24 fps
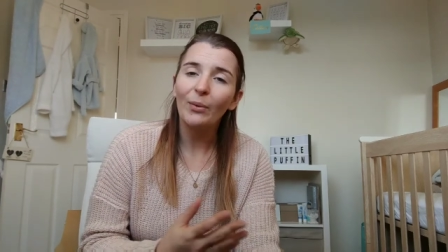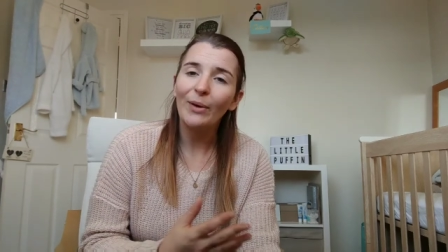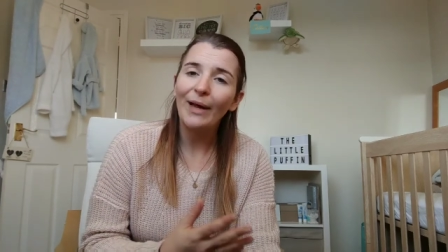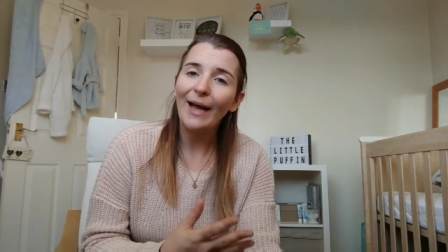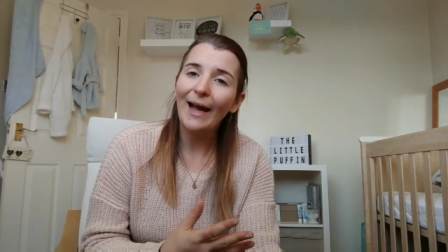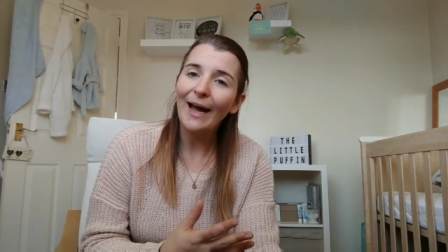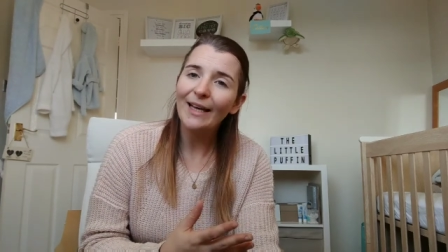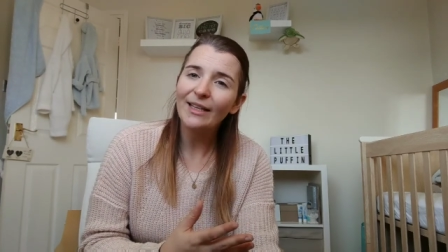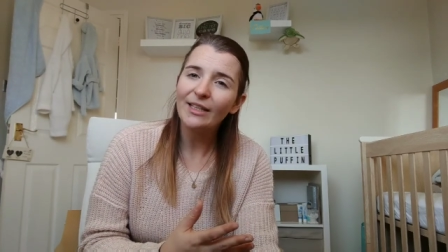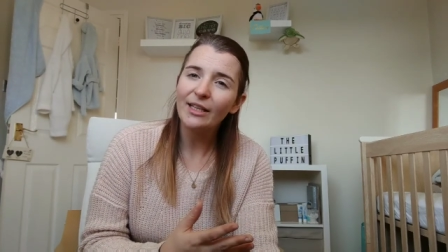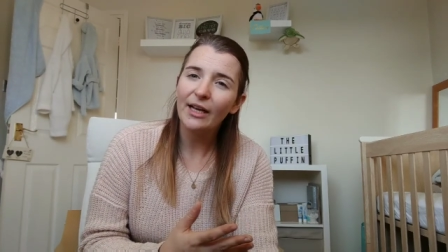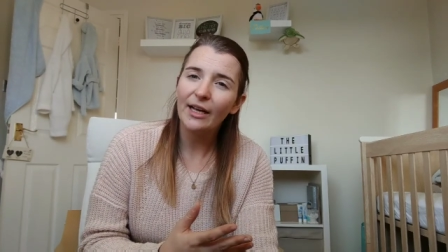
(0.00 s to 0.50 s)
we
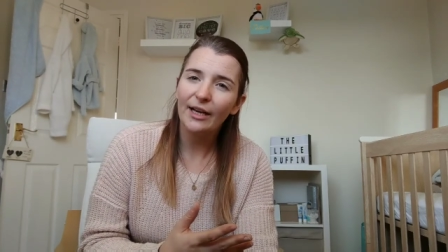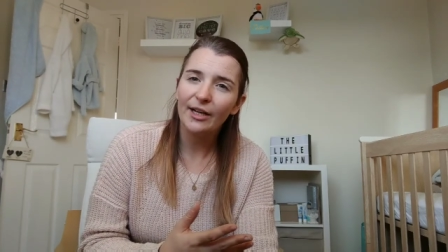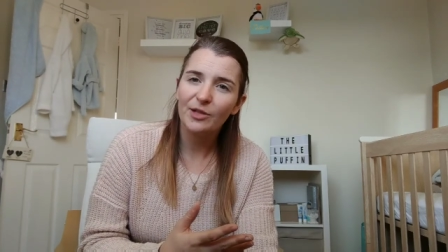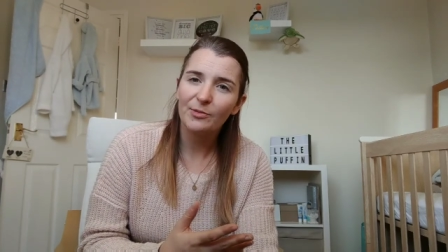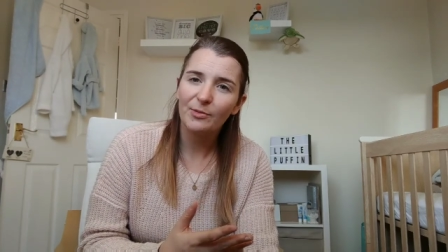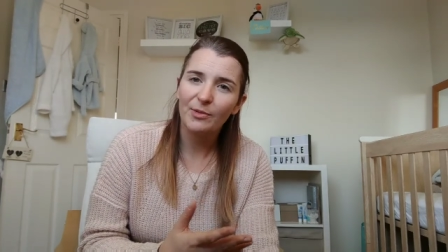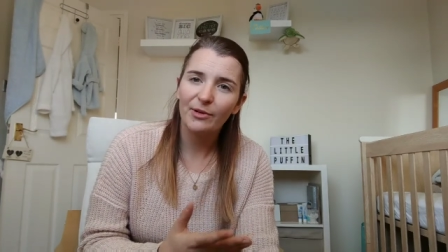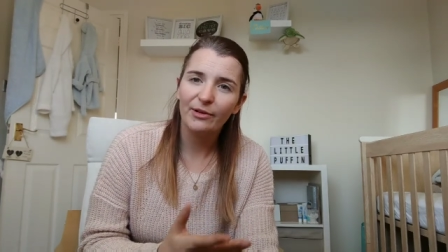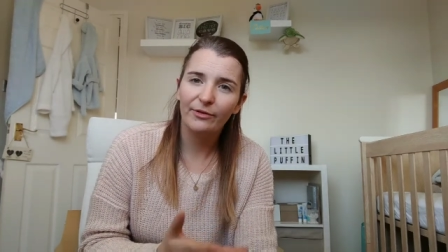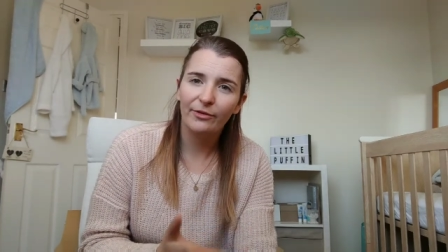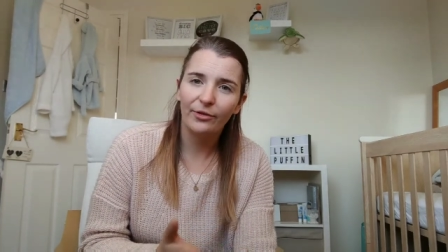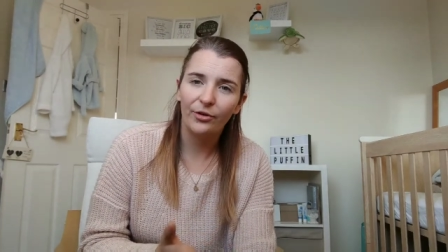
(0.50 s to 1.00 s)
had
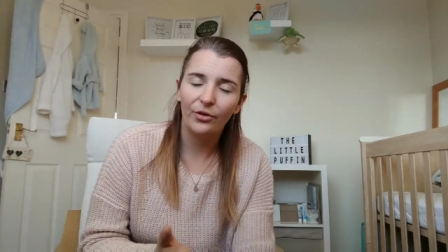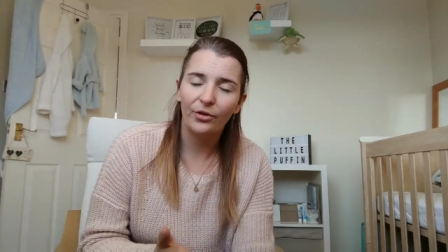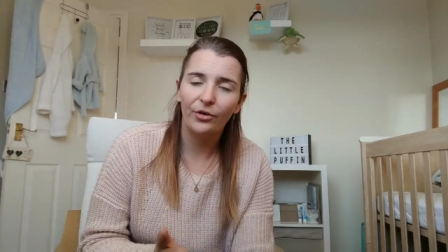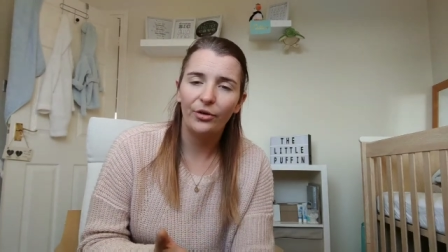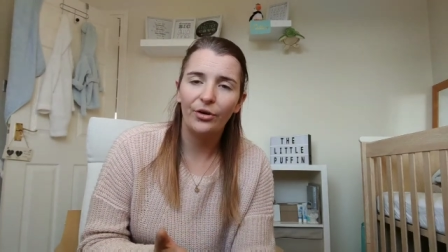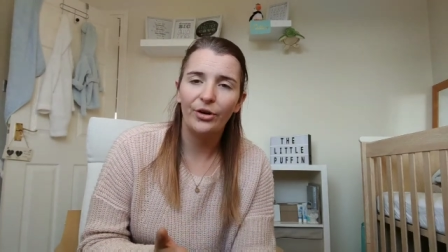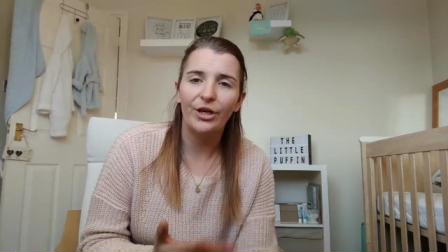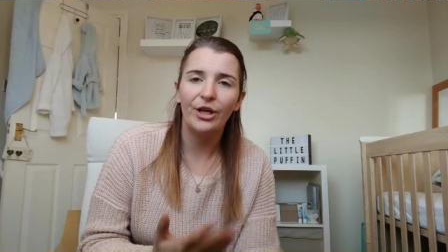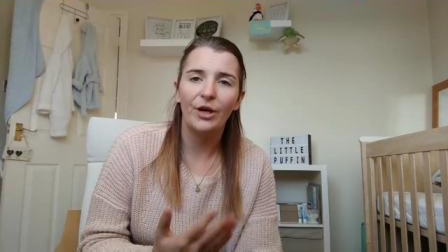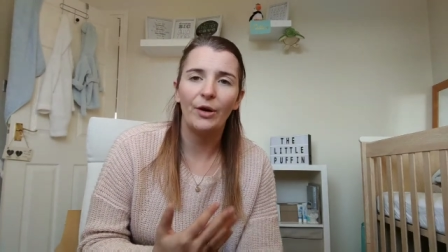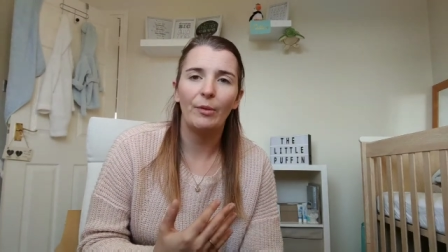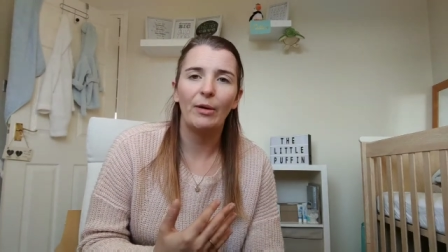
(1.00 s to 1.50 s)
heard
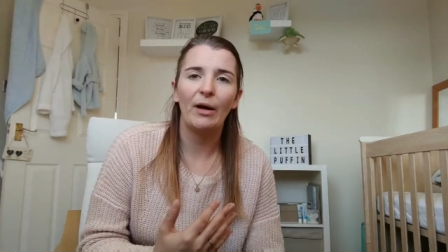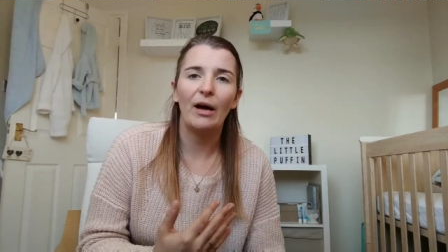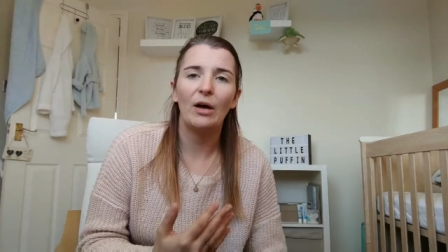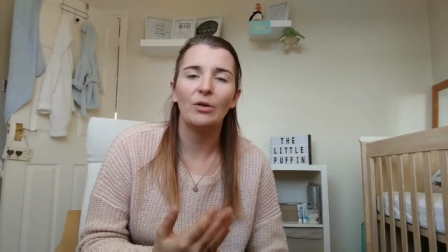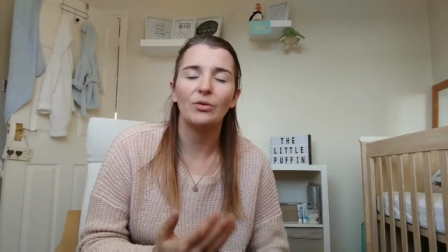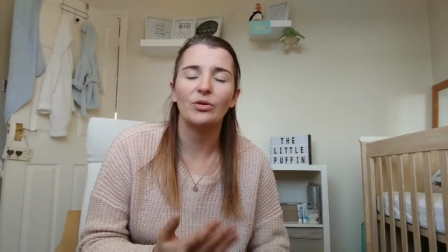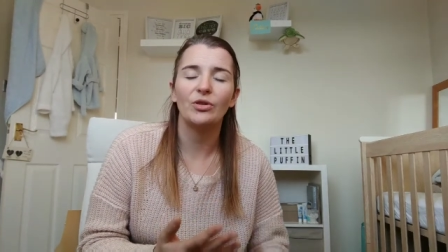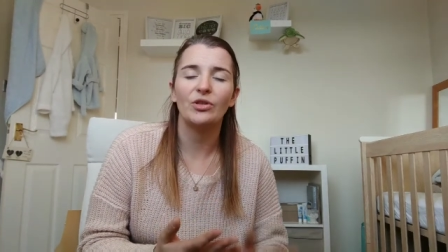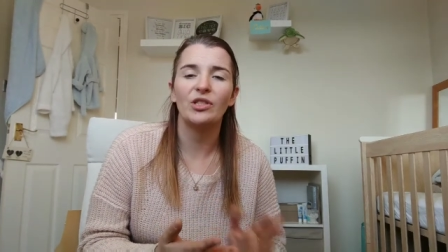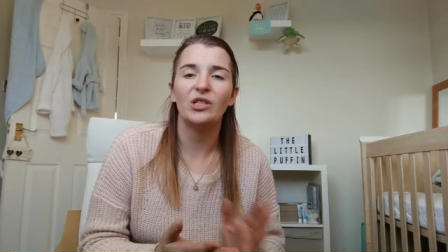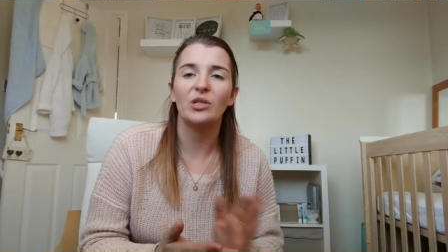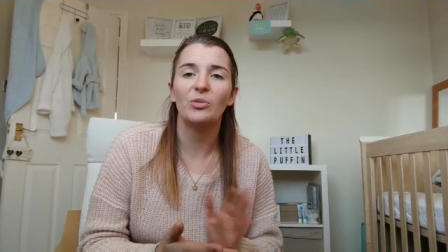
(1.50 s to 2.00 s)
before, you know, about
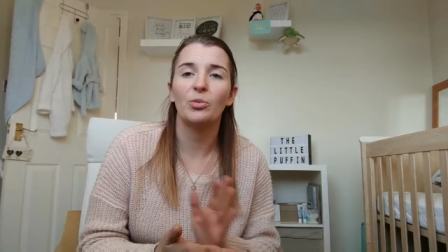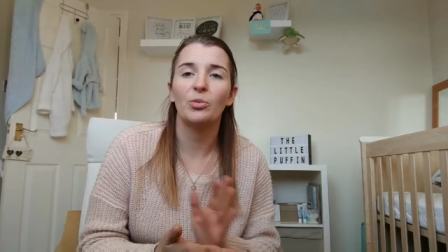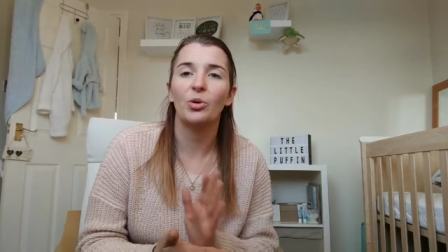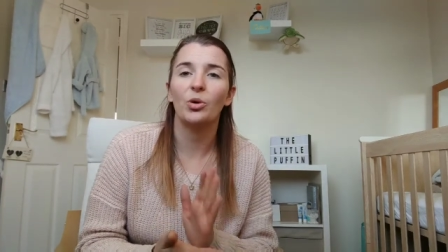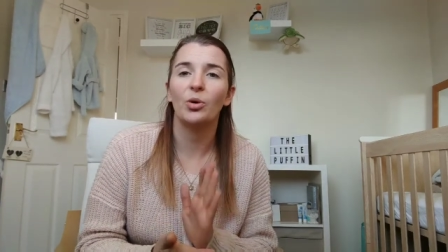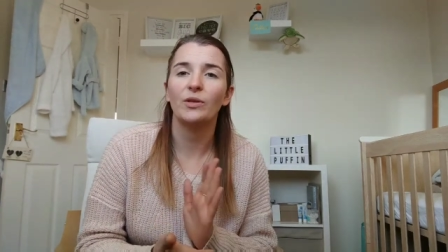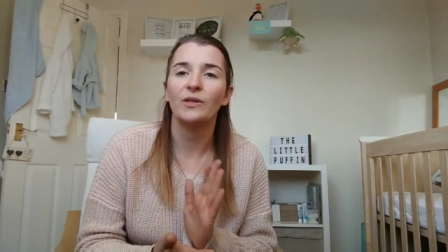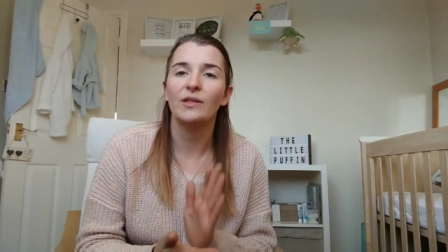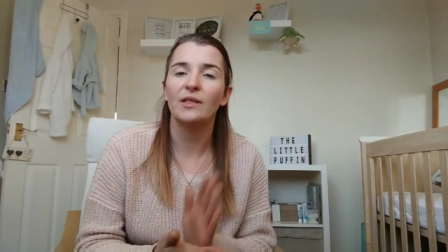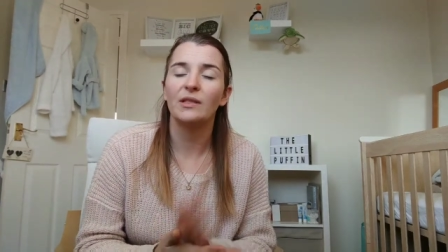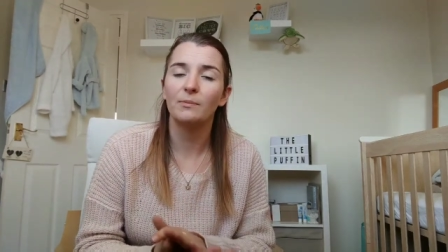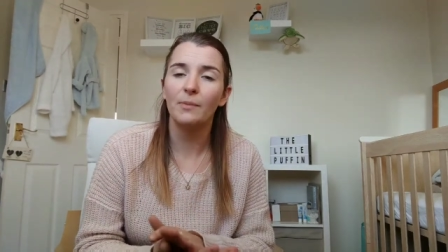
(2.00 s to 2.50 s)
how to
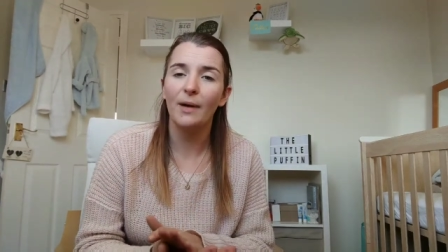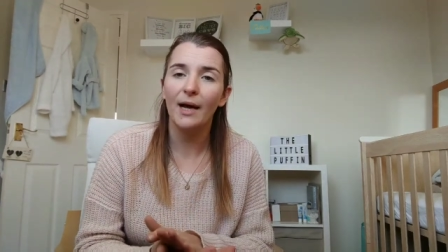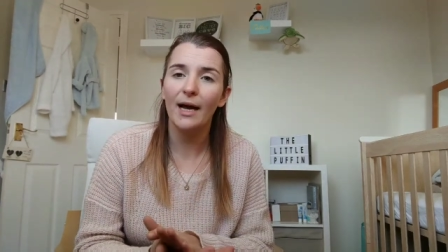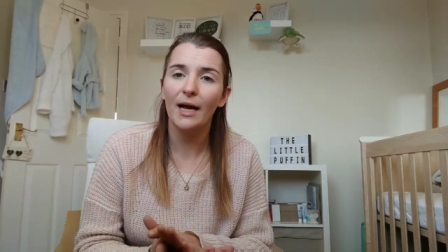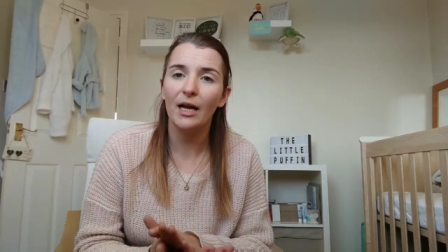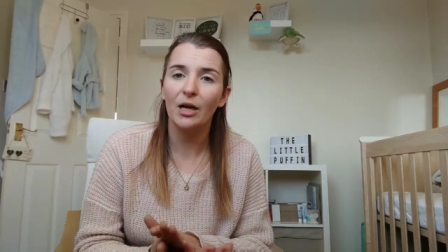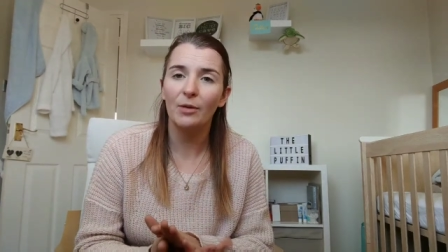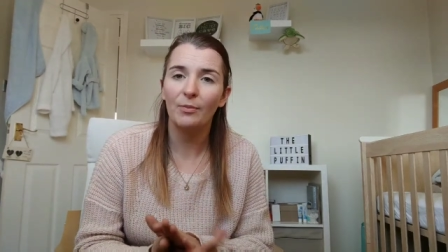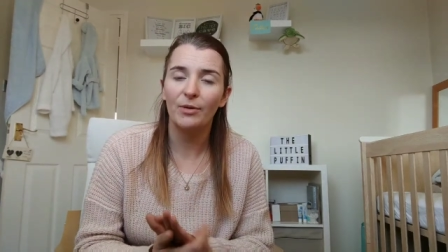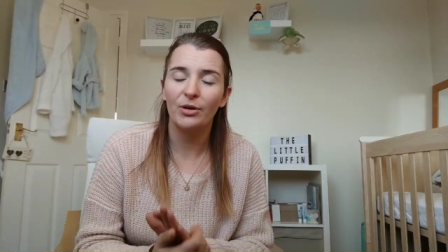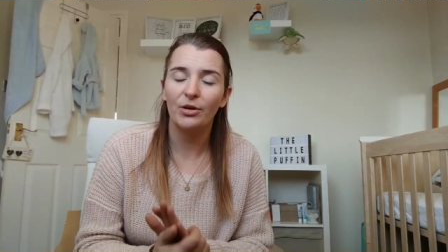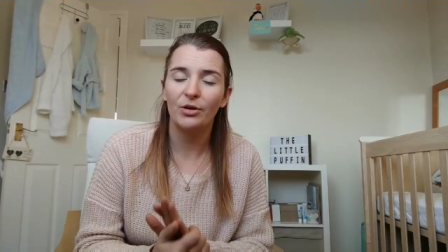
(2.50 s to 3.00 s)
support his back